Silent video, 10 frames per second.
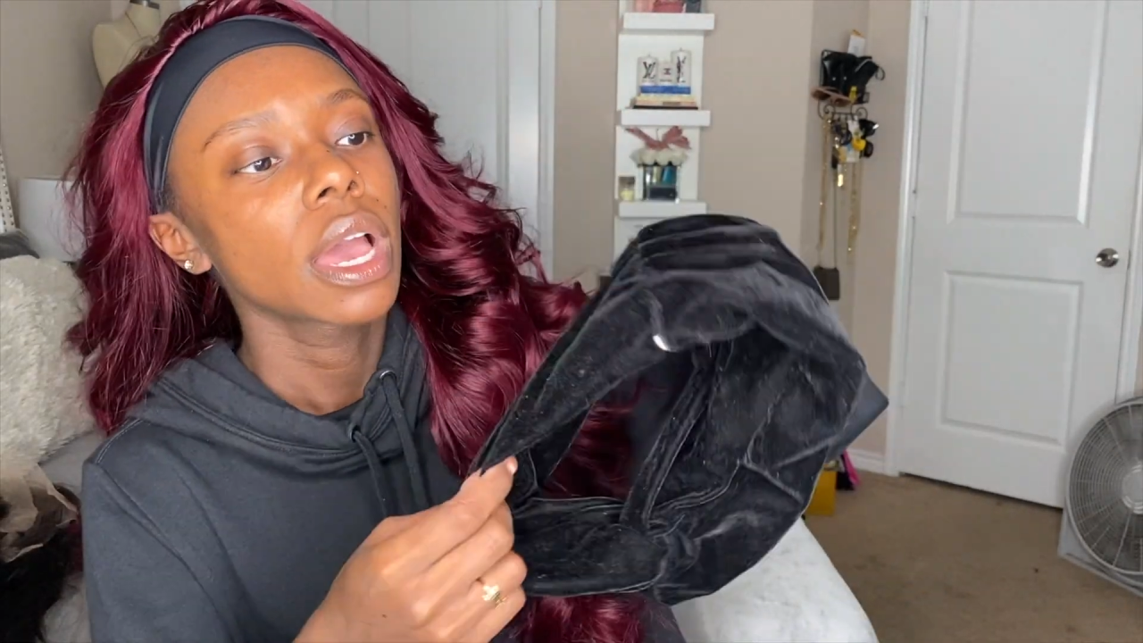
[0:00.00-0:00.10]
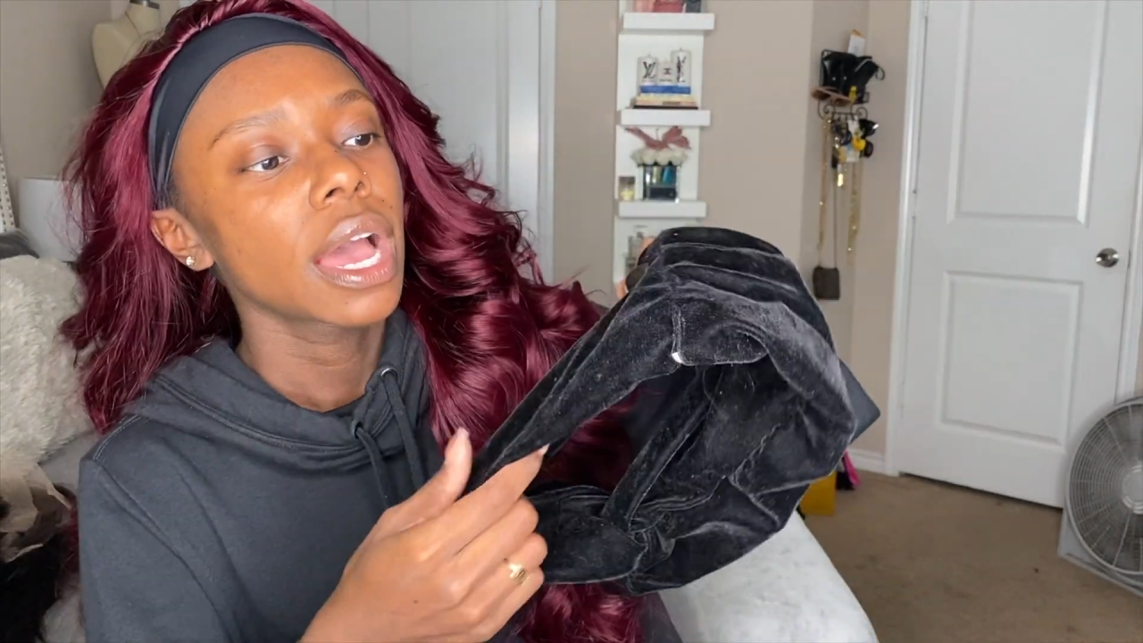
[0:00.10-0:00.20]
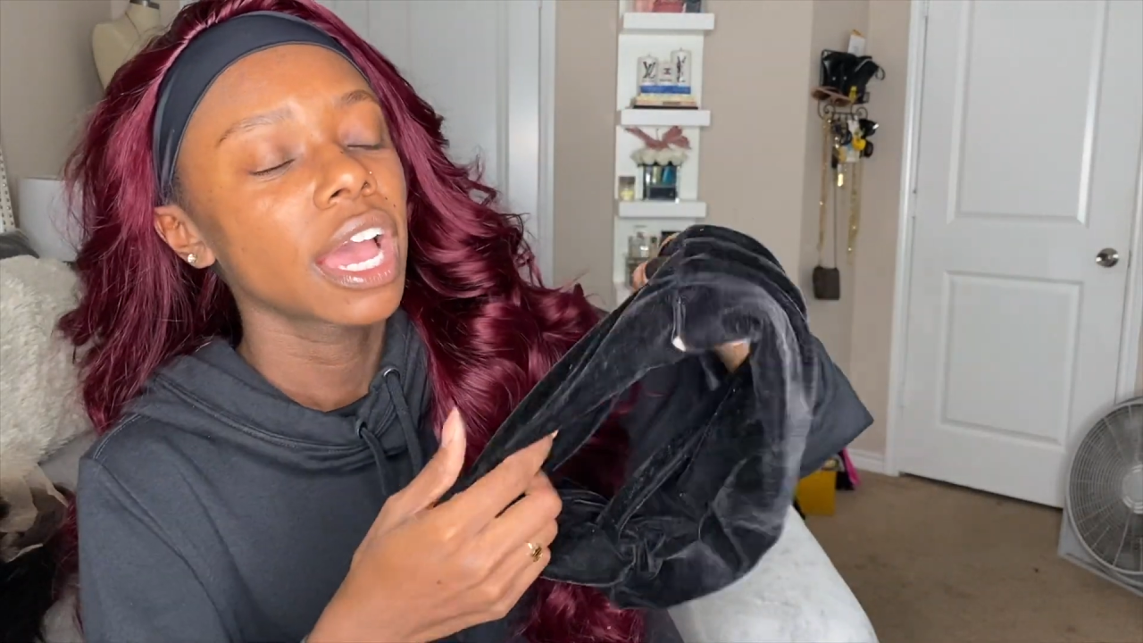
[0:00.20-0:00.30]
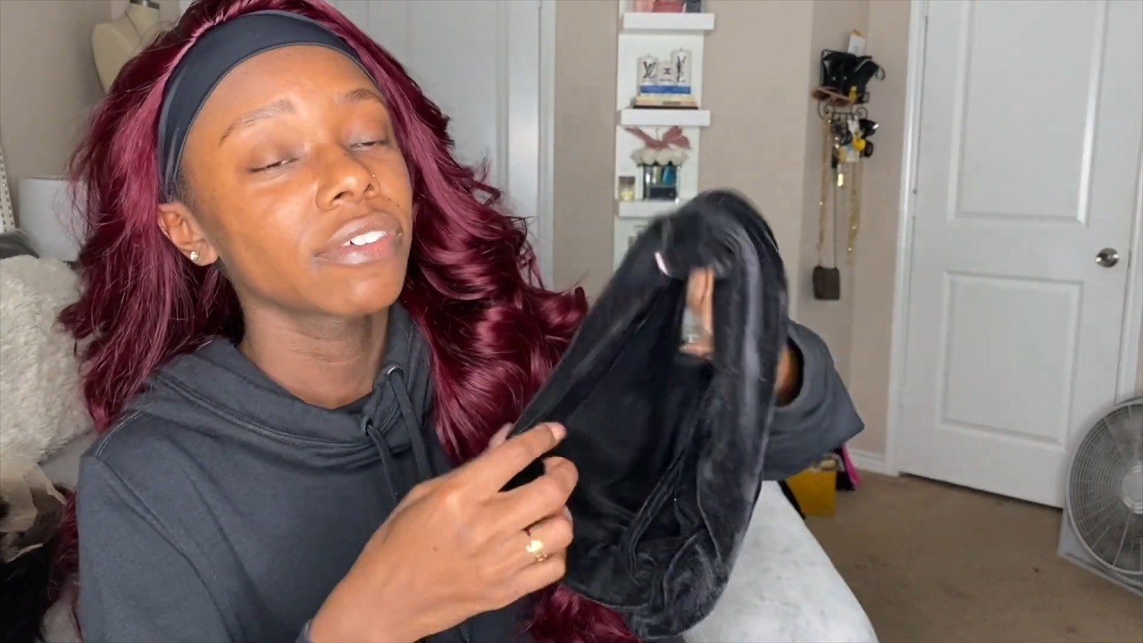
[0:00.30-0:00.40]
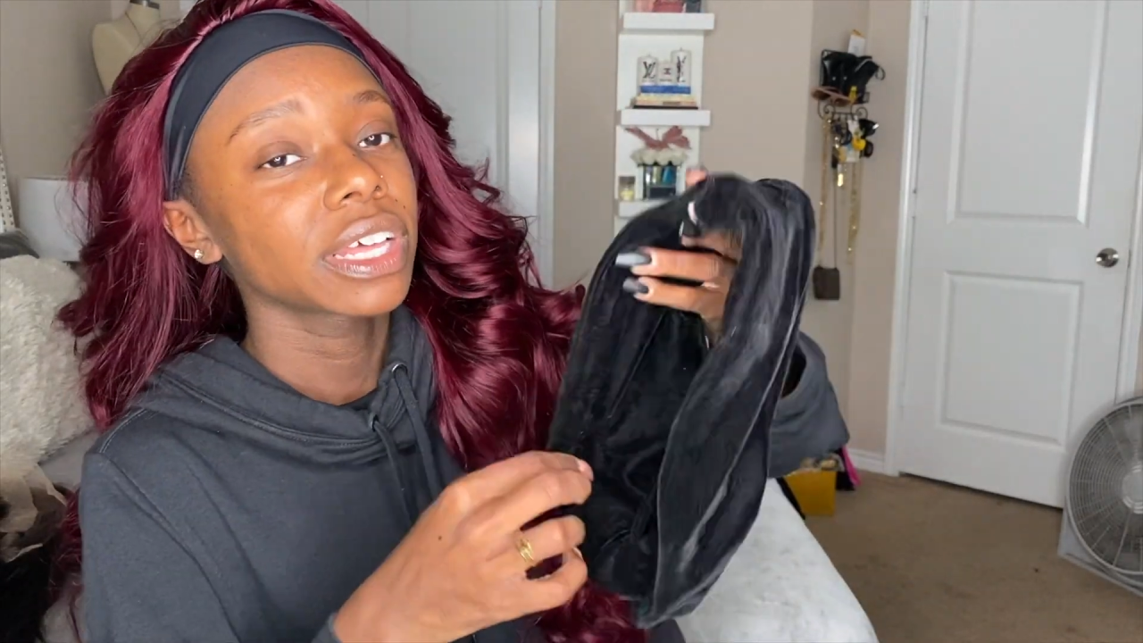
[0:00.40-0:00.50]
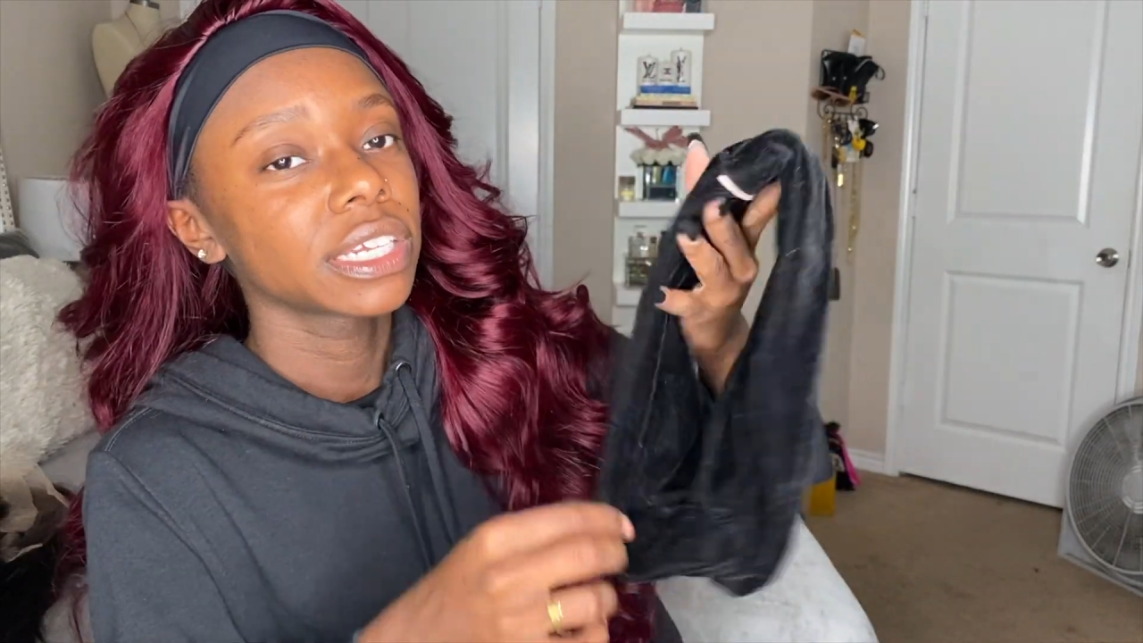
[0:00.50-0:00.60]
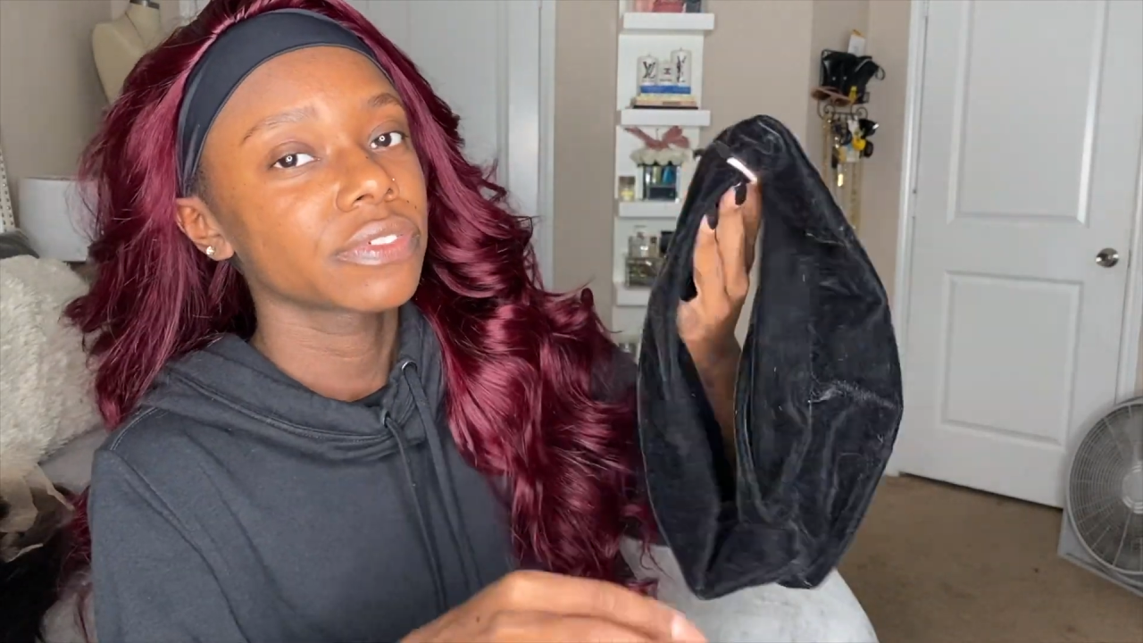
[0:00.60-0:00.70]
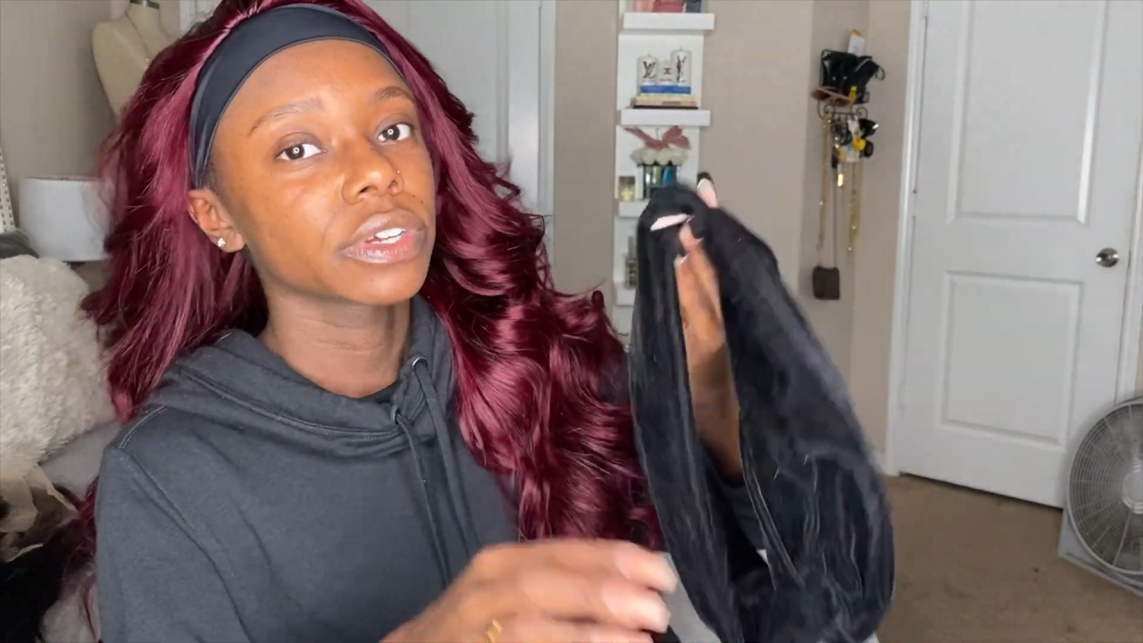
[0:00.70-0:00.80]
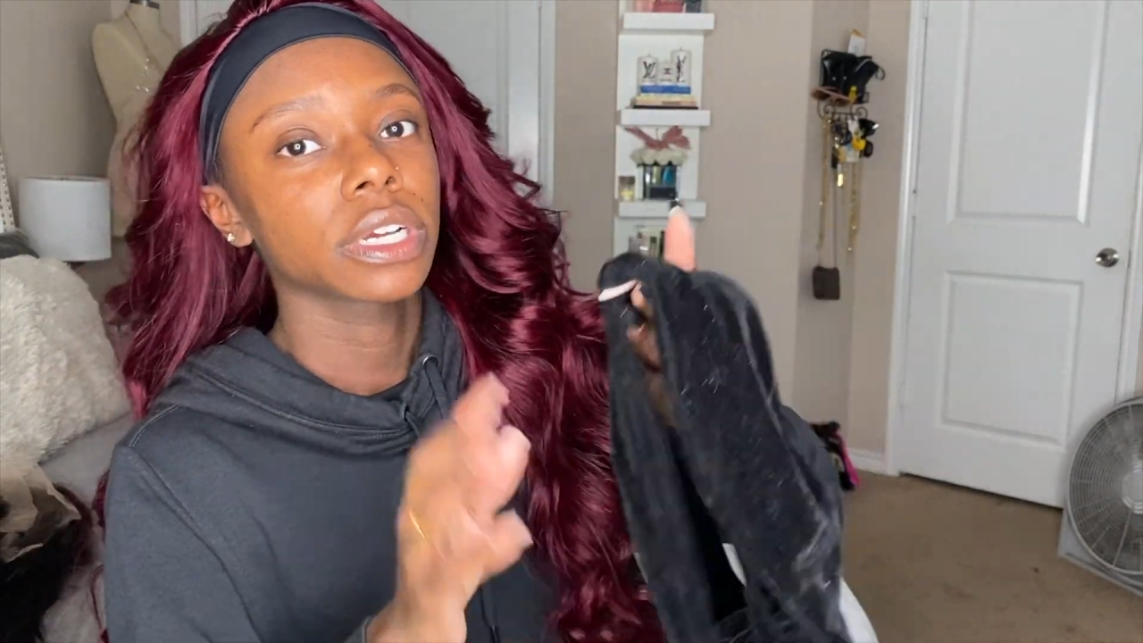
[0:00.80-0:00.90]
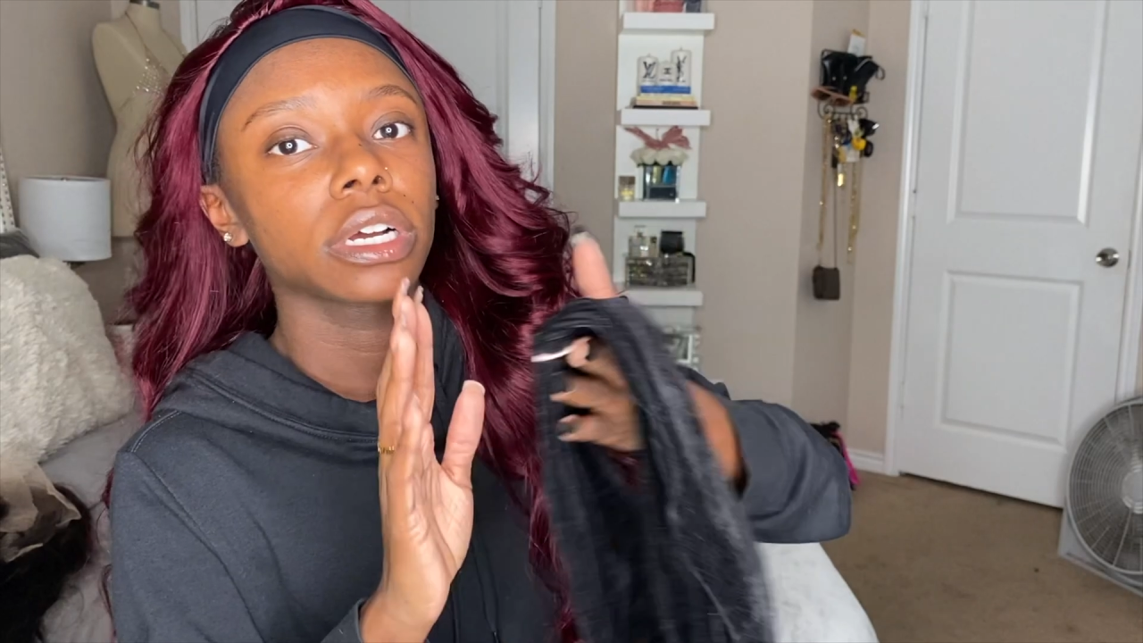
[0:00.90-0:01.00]
I have like
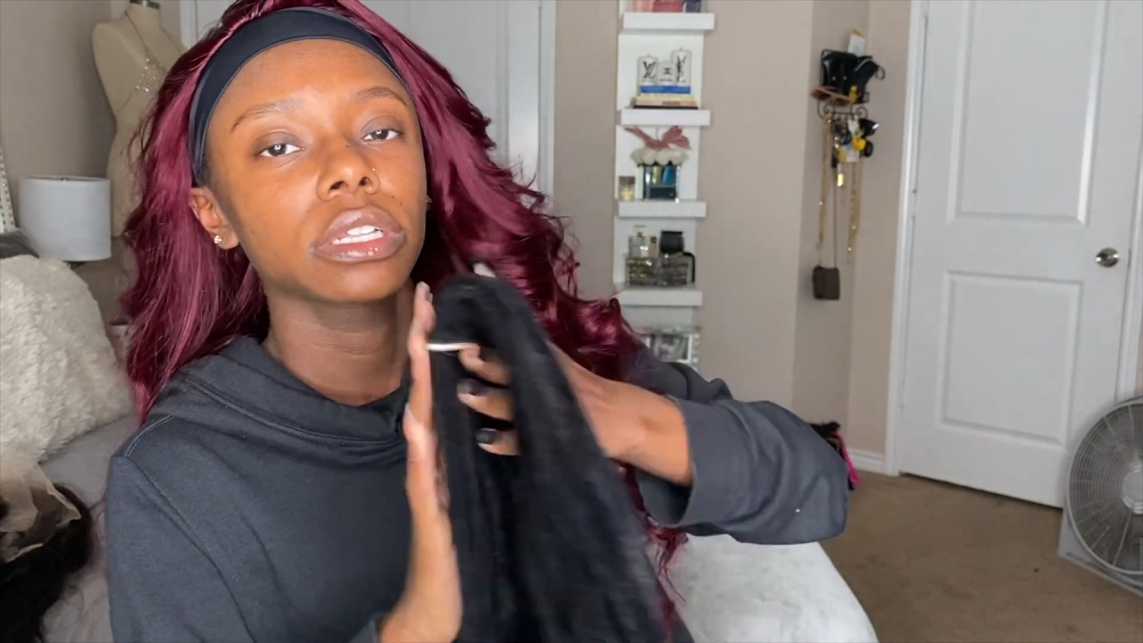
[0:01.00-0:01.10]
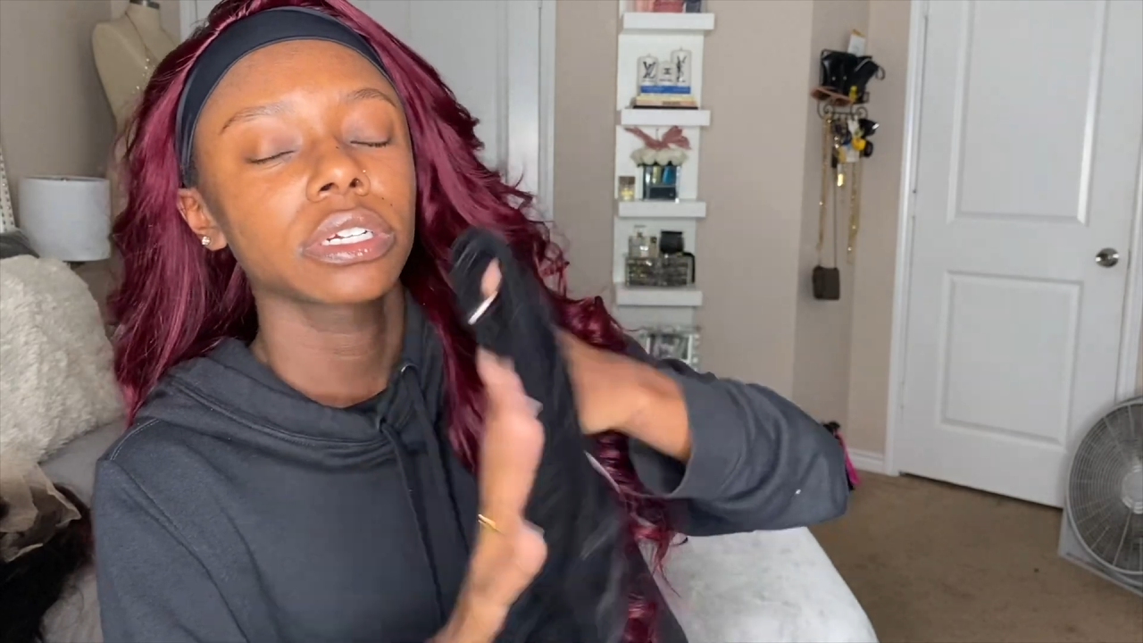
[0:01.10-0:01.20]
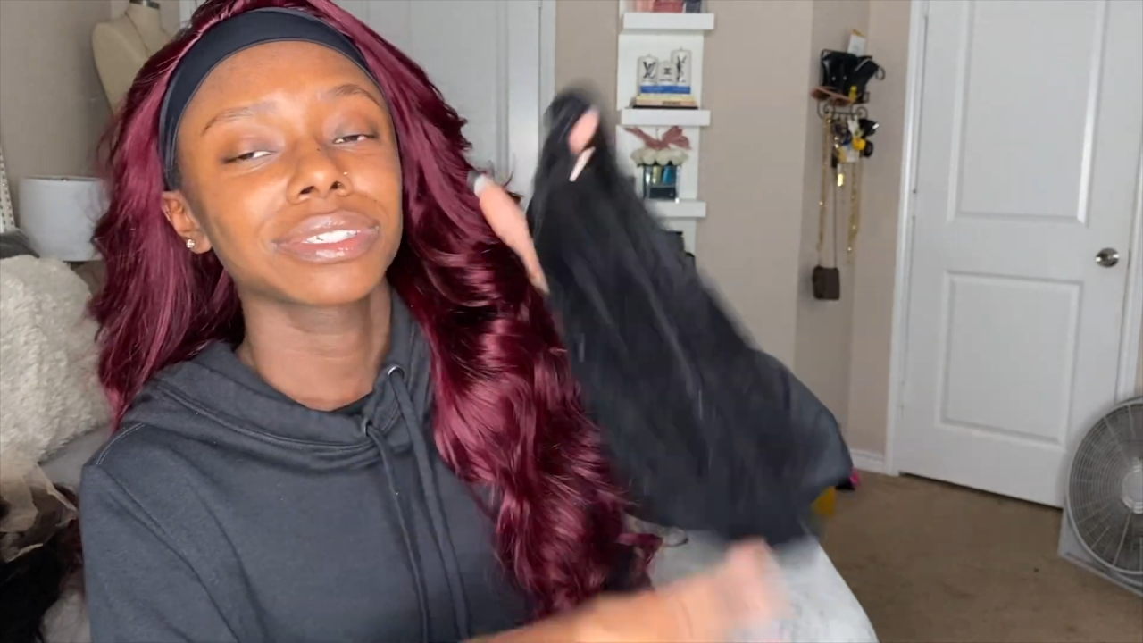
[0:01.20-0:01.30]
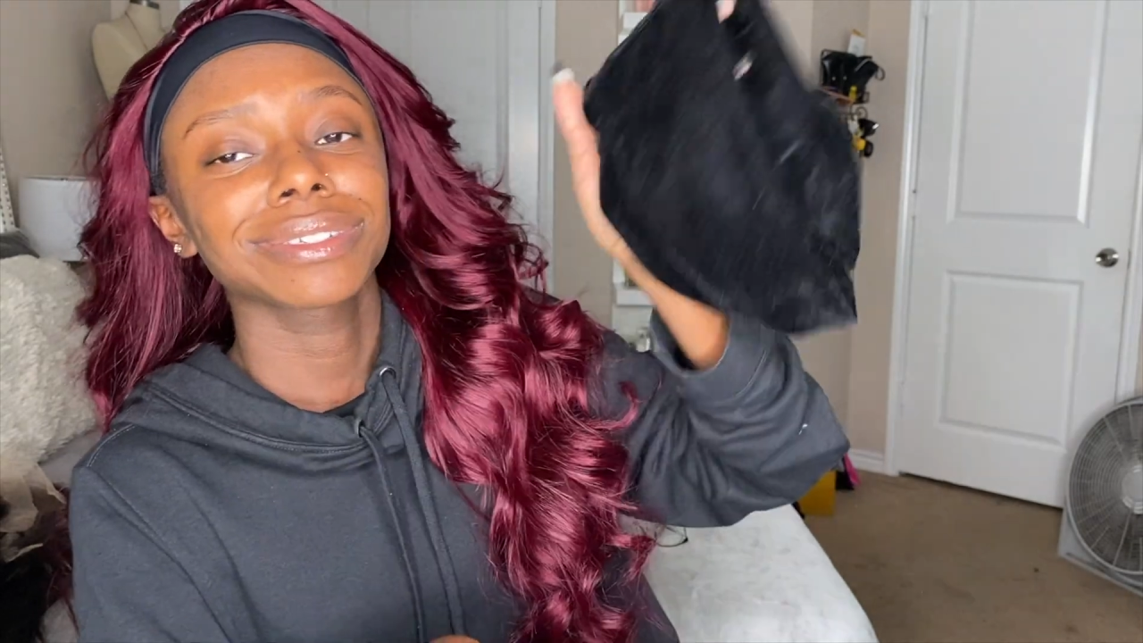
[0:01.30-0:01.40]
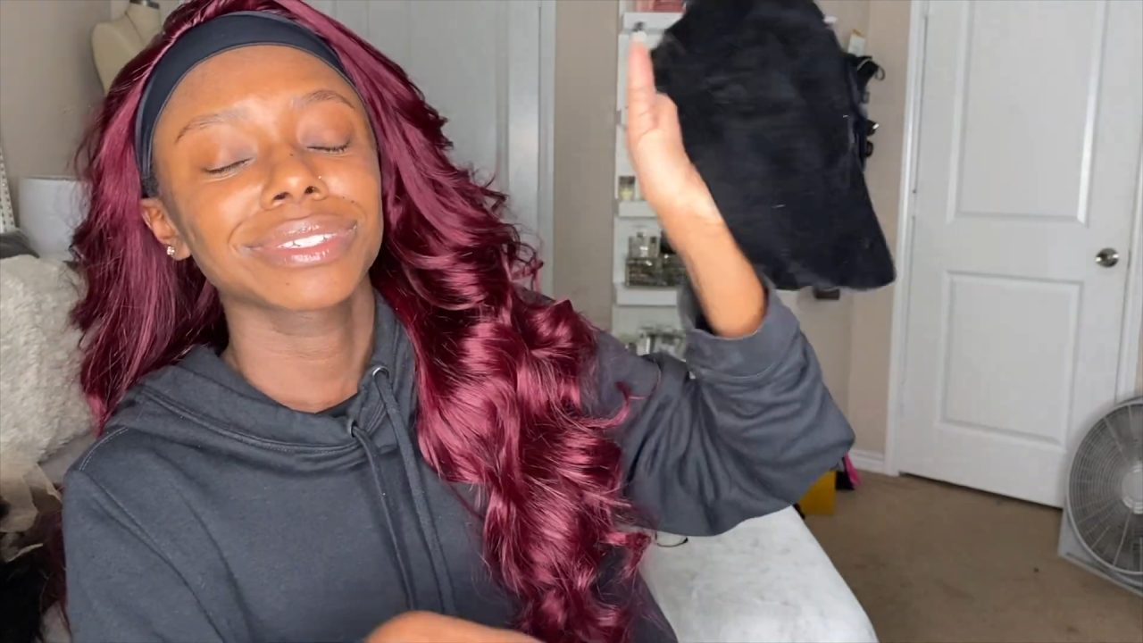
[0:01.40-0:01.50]
different colors.